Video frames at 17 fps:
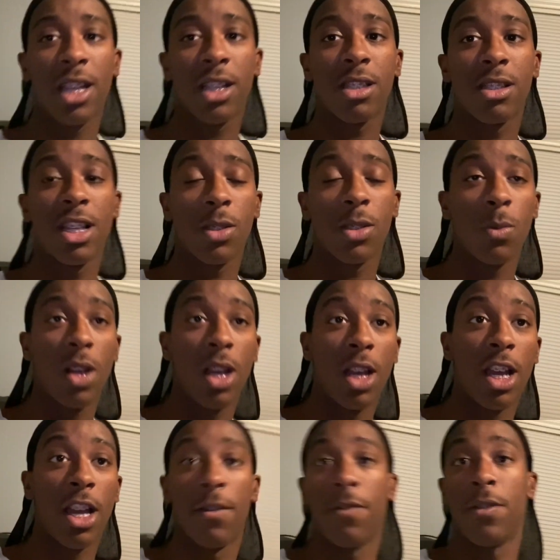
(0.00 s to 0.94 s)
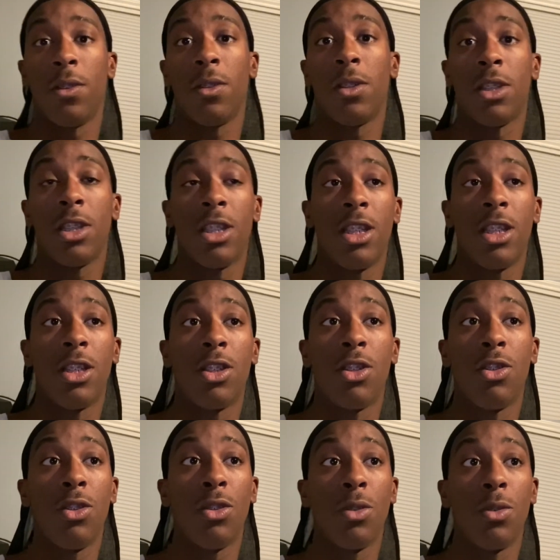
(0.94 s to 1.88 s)
That's why I feel the need to
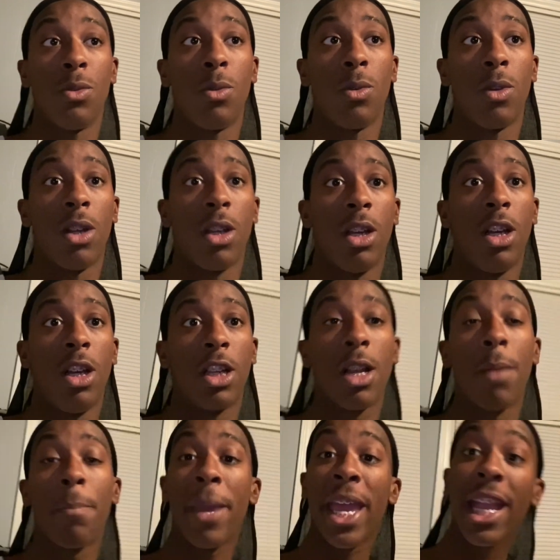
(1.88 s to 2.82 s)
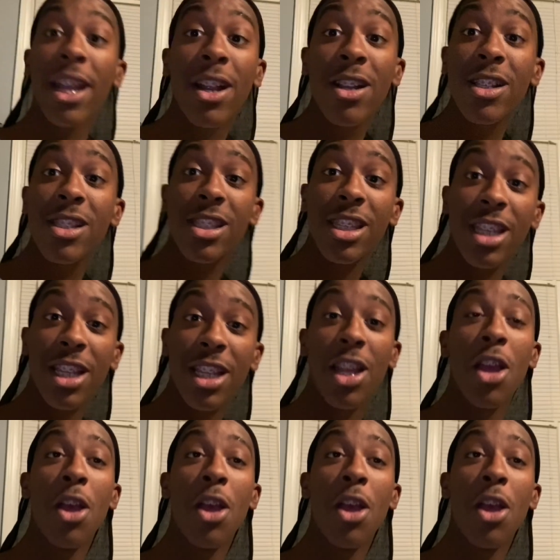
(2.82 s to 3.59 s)
do a comparison